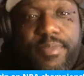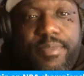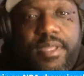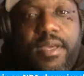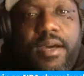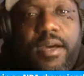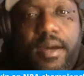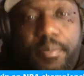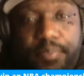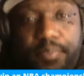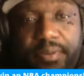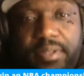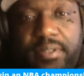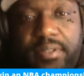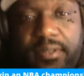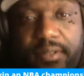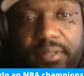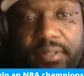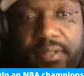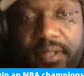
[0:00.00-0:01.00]
upping
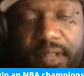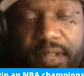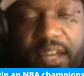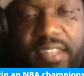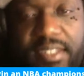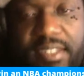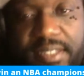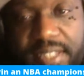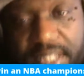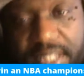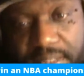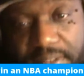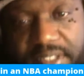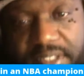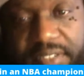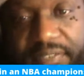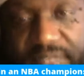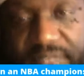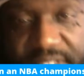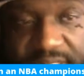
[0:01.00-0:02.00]
other teams'
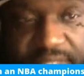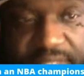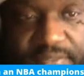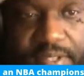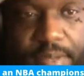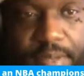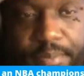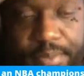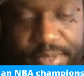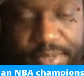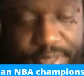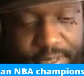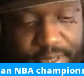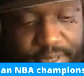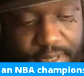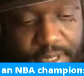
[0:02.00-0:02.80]
defensive numbers.